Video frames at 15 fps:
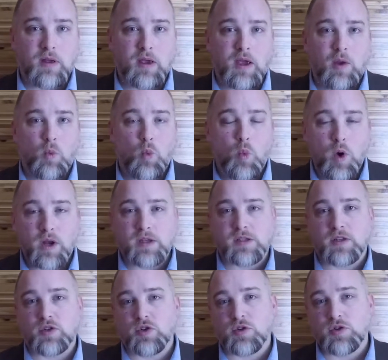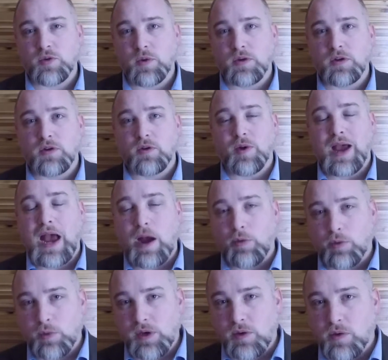And what is the church going to do? How
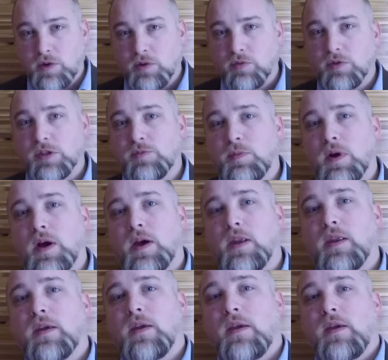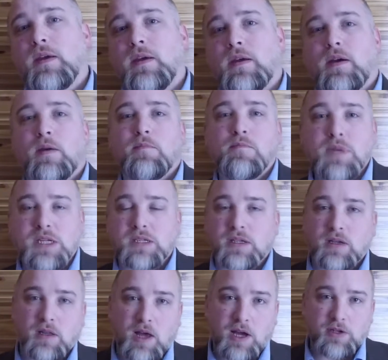are we going to respond
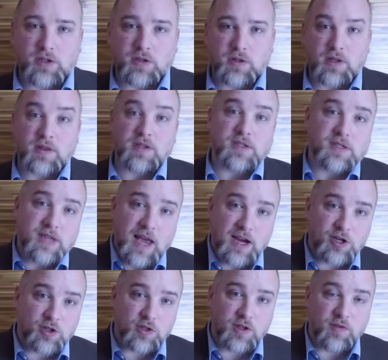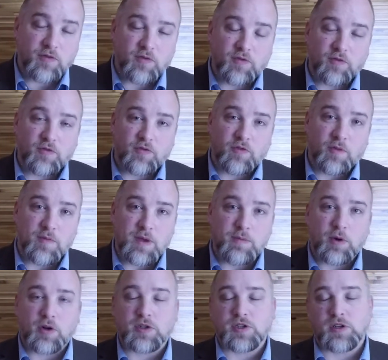missiologically? This is actually, for me
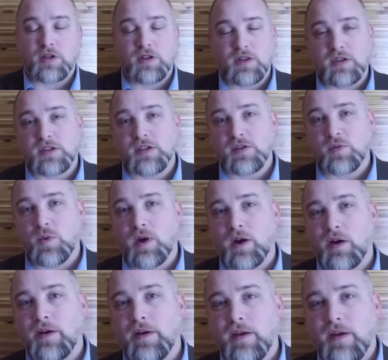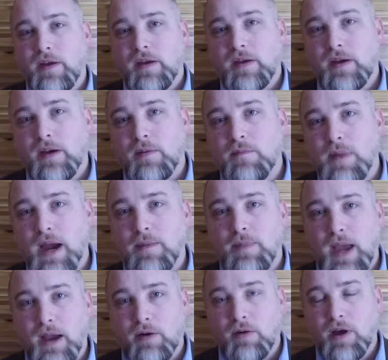personally, this is where my
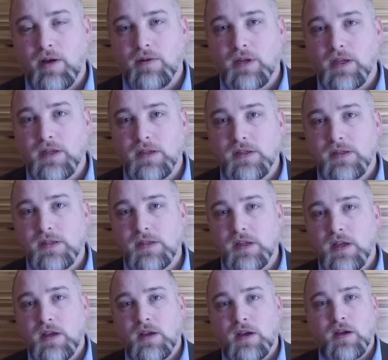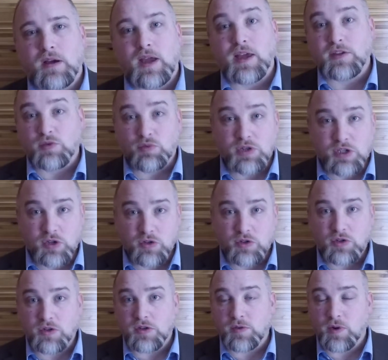background is as a
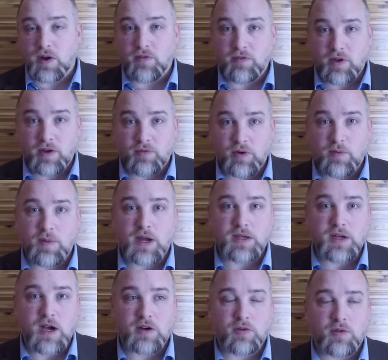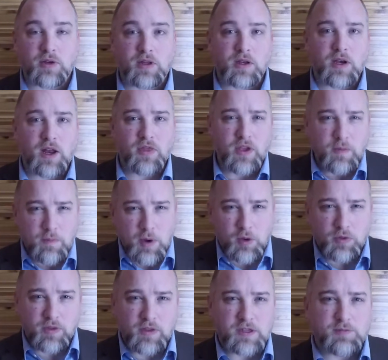researcher, is what I've written my doctorate in. And I think
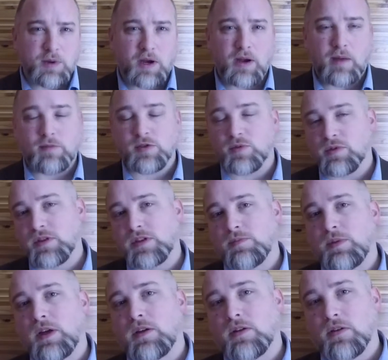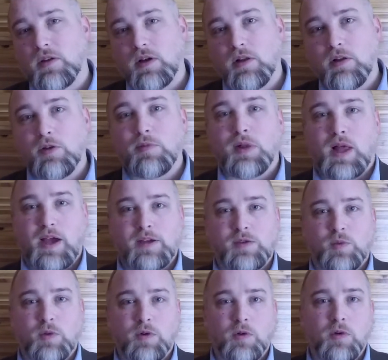both of these paradigms really speak to the
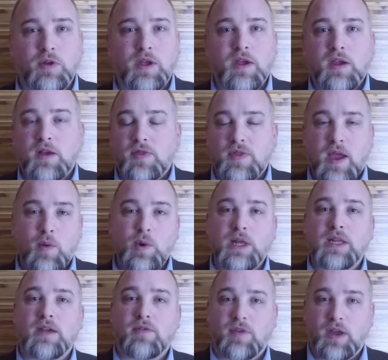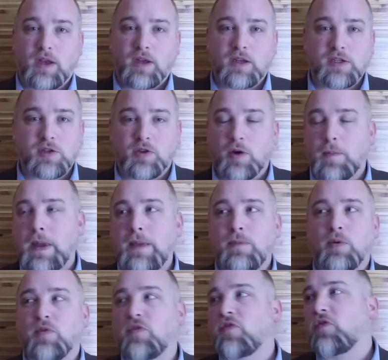globalized world that we live in. And so there are
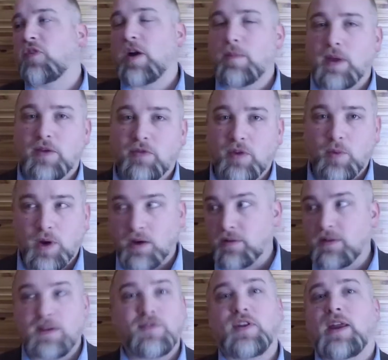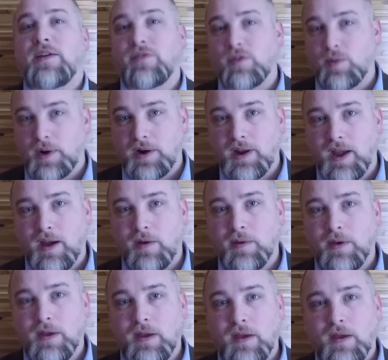people from everywhere living everywhere now.
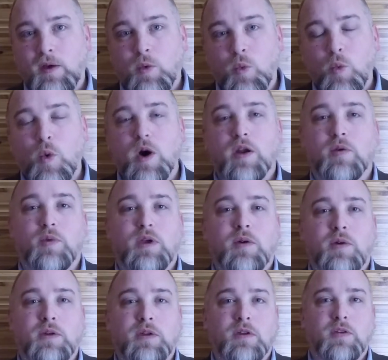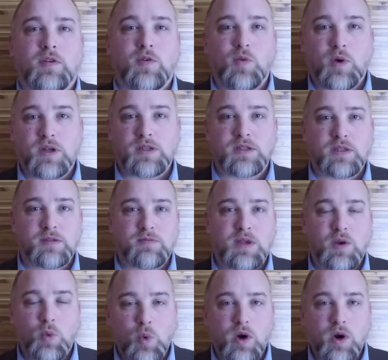What are we going to do? What does this mean?